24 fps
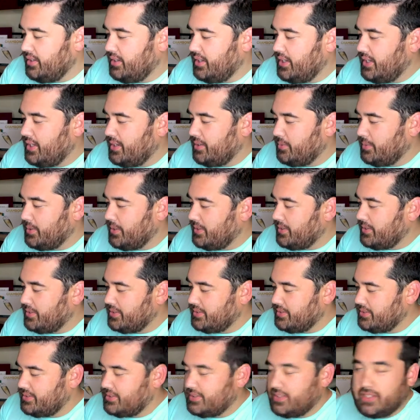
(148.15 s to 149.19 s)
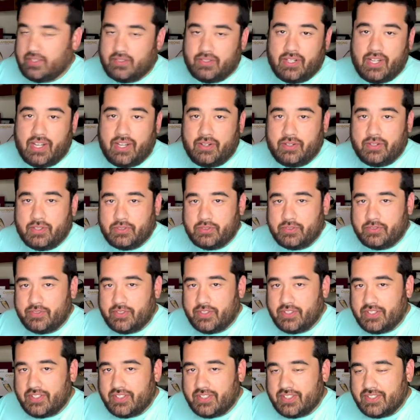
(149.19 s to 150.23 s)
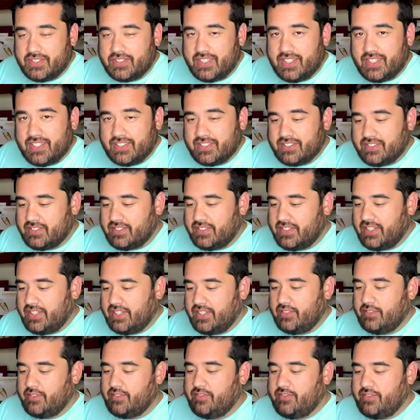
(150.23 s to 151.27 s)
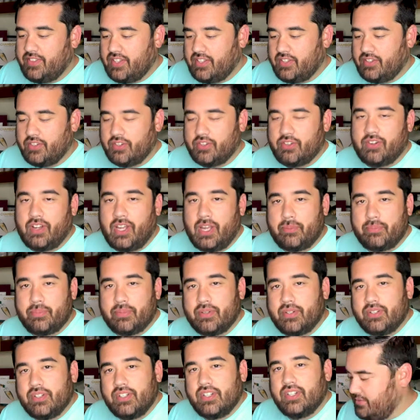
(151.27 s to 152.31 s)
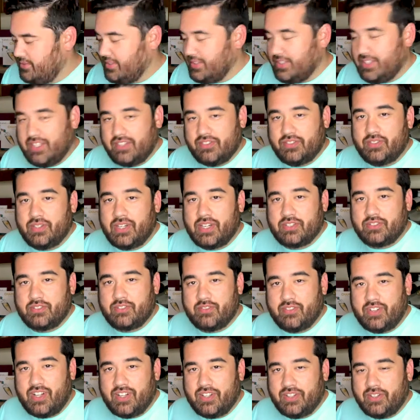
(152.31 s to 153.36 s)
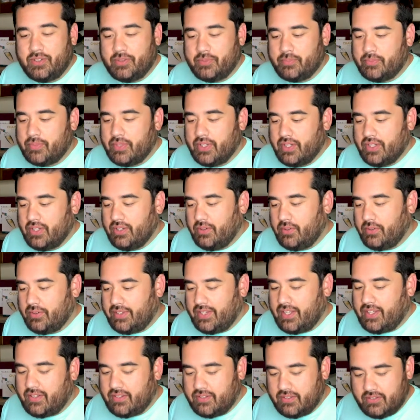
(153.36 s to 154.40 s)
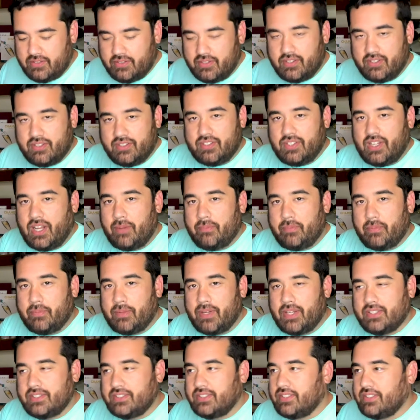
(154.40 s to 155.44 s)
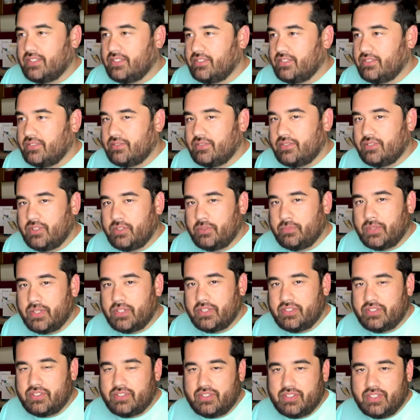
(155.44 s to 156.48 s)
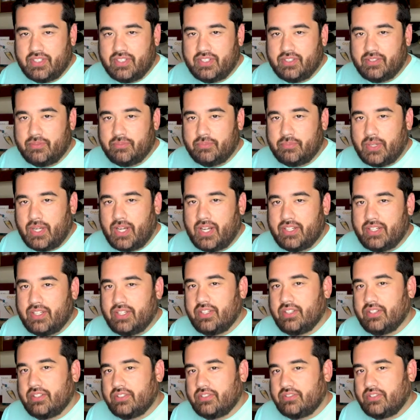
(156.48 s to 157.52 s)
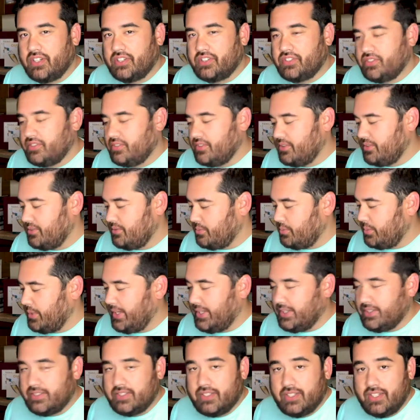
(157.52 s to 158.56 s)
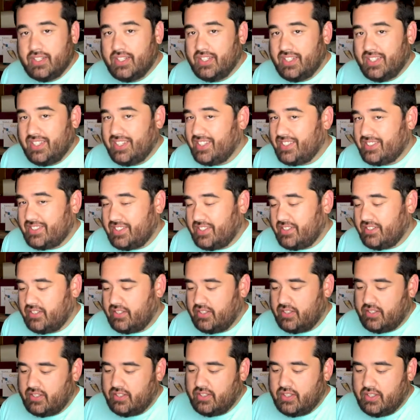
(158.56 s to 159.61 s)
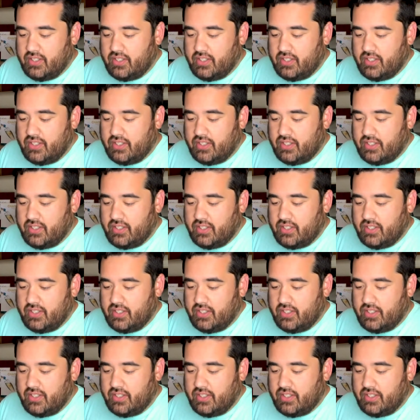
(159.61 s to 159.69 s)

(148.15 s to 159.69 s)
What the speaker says: I always refer to this as the filler grape. It gives you extra volume without compromising too much in body, structure, weight, etc.